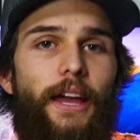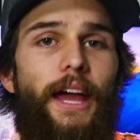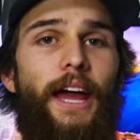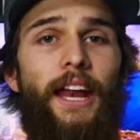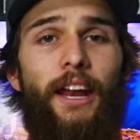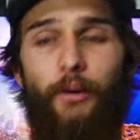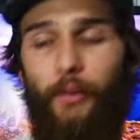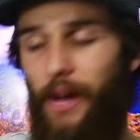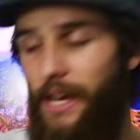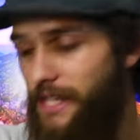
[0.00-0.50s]

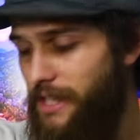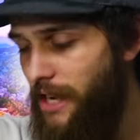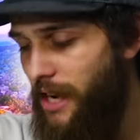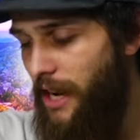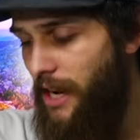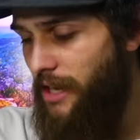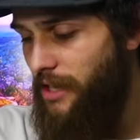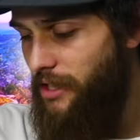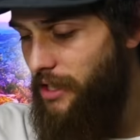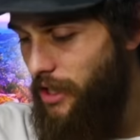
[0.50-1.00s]
Anyways,
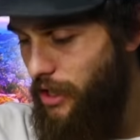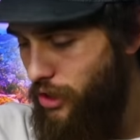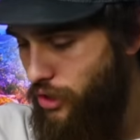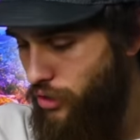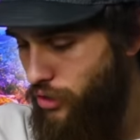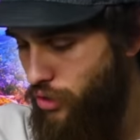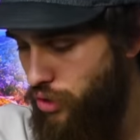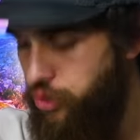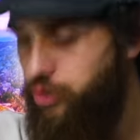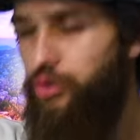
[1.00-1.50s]
guys,
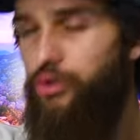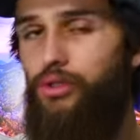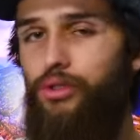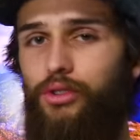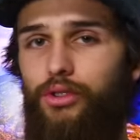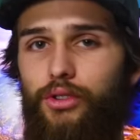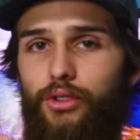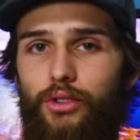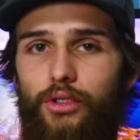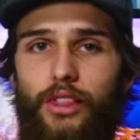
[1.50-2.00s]

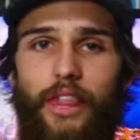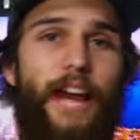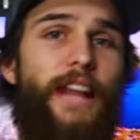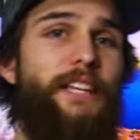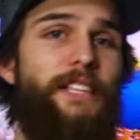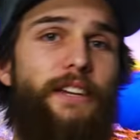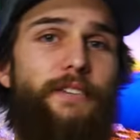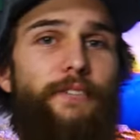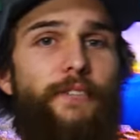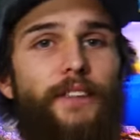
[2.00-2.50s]
that
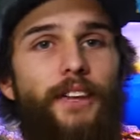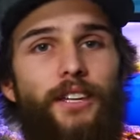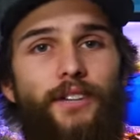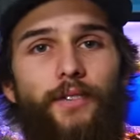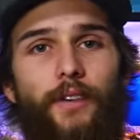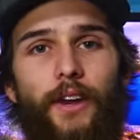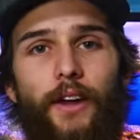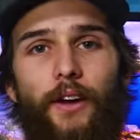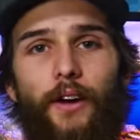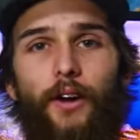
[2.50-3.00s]
is it for this
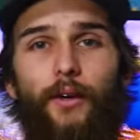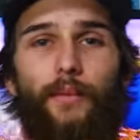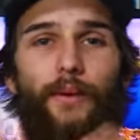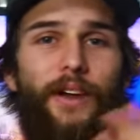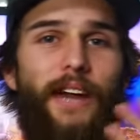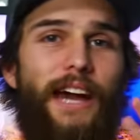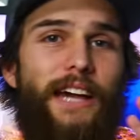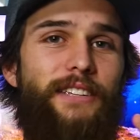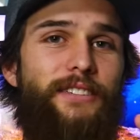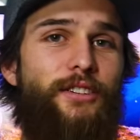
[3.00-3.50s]
video. I hope you
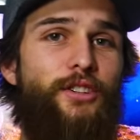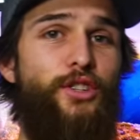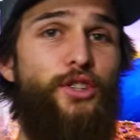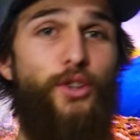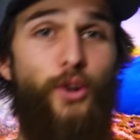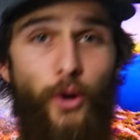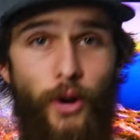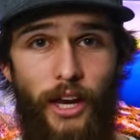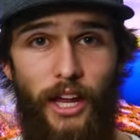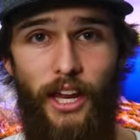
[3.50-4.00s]
guys
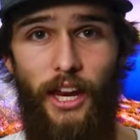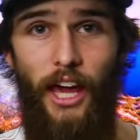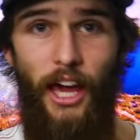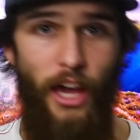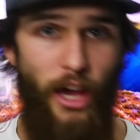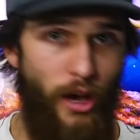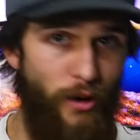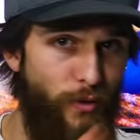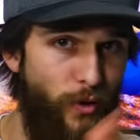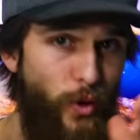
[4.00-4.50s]
enjoyed it.
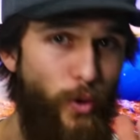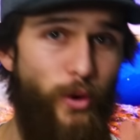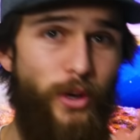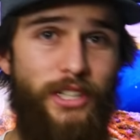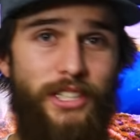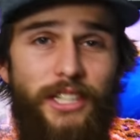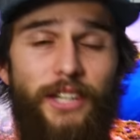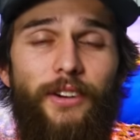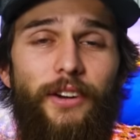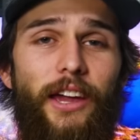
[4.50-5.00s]
If you are
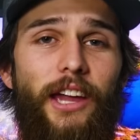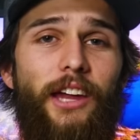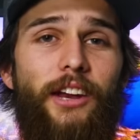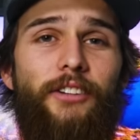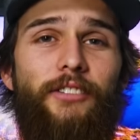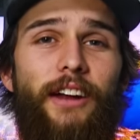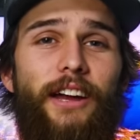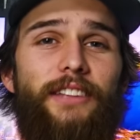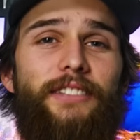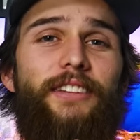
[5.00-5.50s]
still hanging
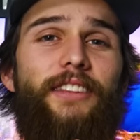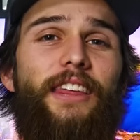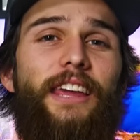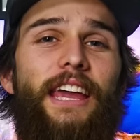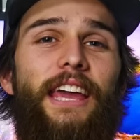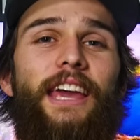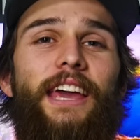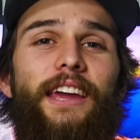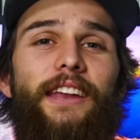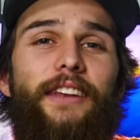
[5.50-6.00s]
around to the
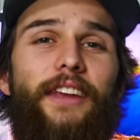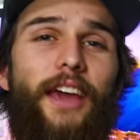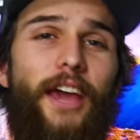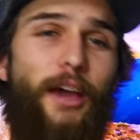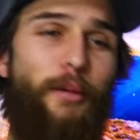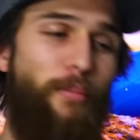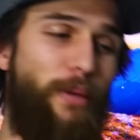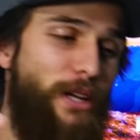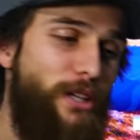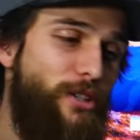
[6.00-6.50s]
end,
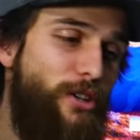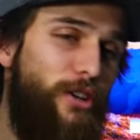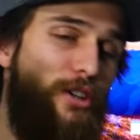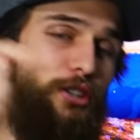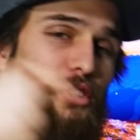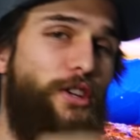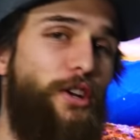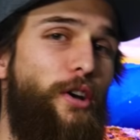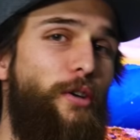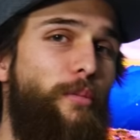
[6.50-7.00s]
be sure to
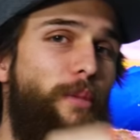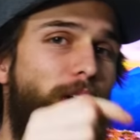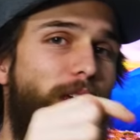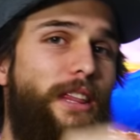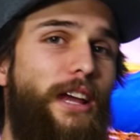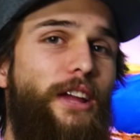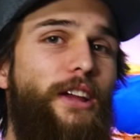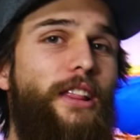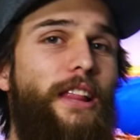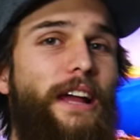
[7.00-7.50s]
show me
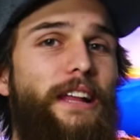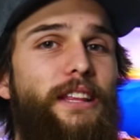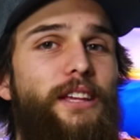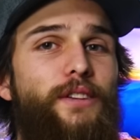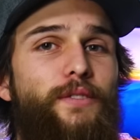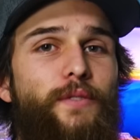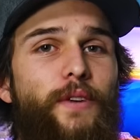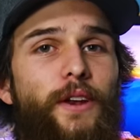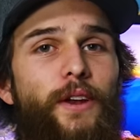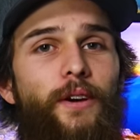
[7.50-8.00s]
that you like this
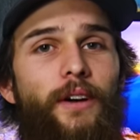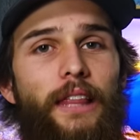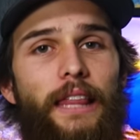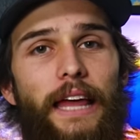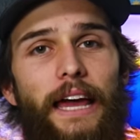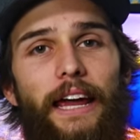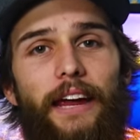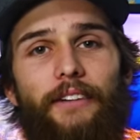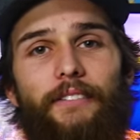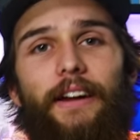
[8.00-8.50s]
video and
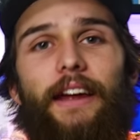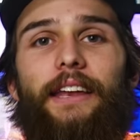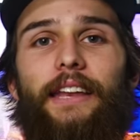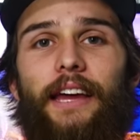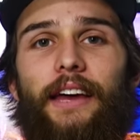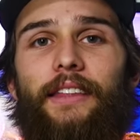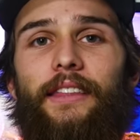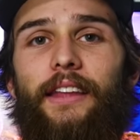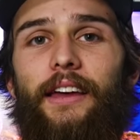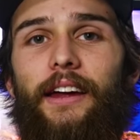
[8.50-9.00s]
like it right
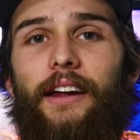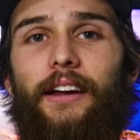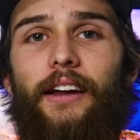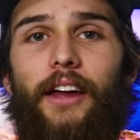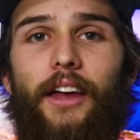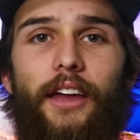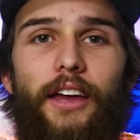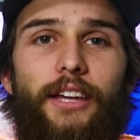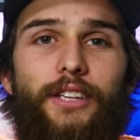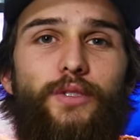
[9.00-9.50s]
down there,
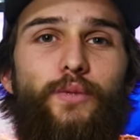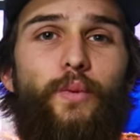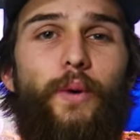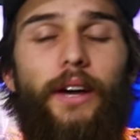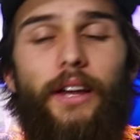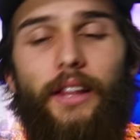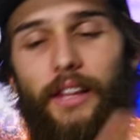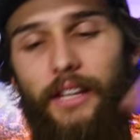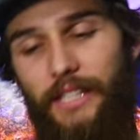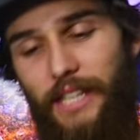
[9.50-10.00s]
as
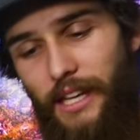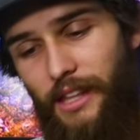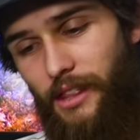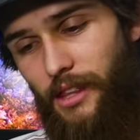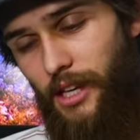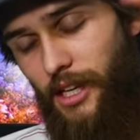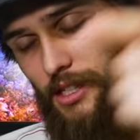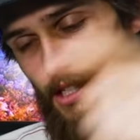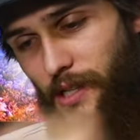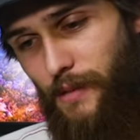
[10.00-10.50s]
well as hit
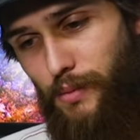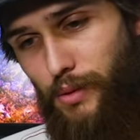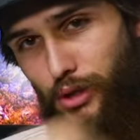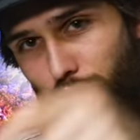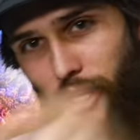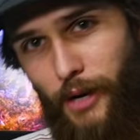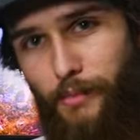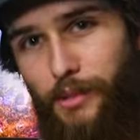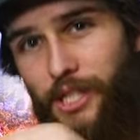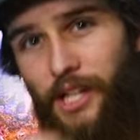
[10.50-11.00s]
that
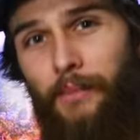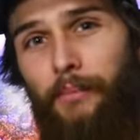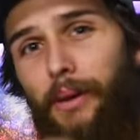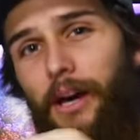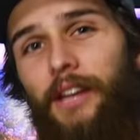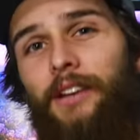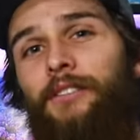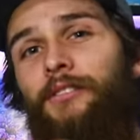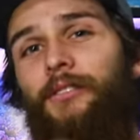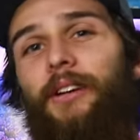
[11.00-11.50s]
subscription
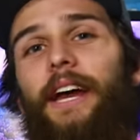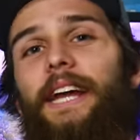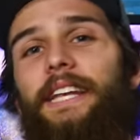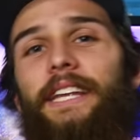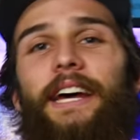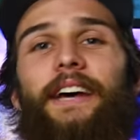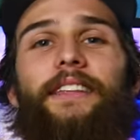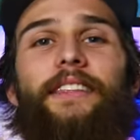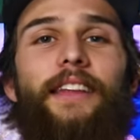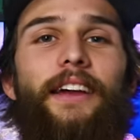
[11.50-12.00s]
button right
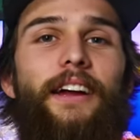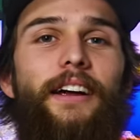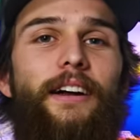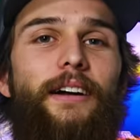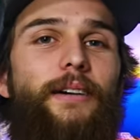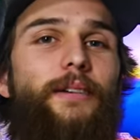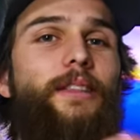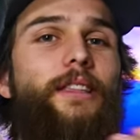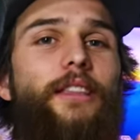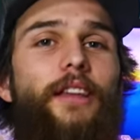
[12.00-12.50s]
down there.
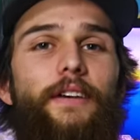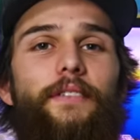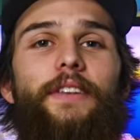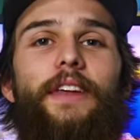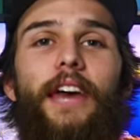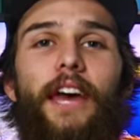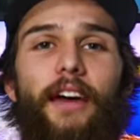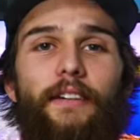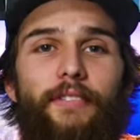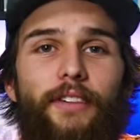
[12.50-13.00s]
I would love to
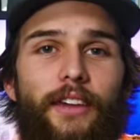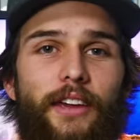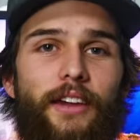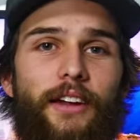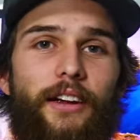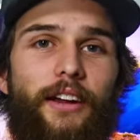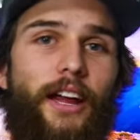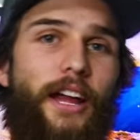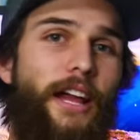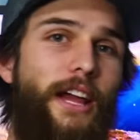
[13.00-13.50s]
have you
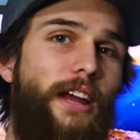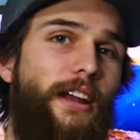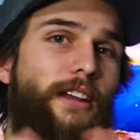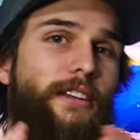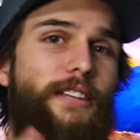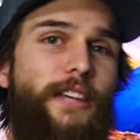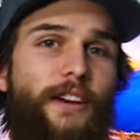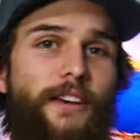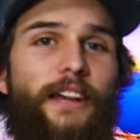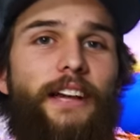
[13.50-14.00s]
here. And
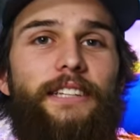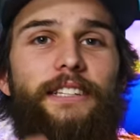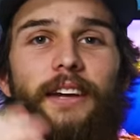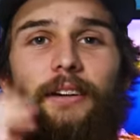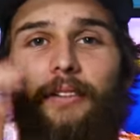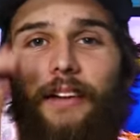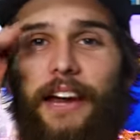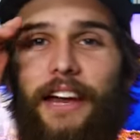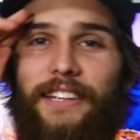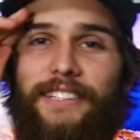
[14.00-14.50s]
until next time,
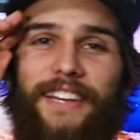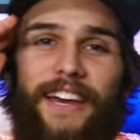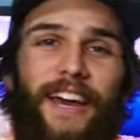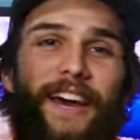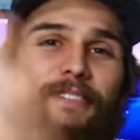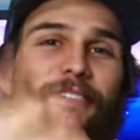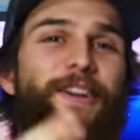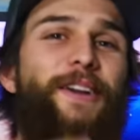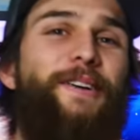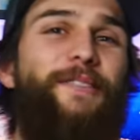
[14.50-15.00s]
guys,
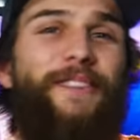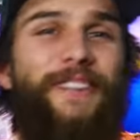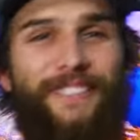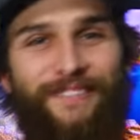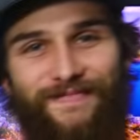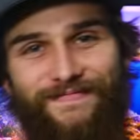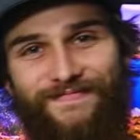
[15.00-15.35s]
have a good one.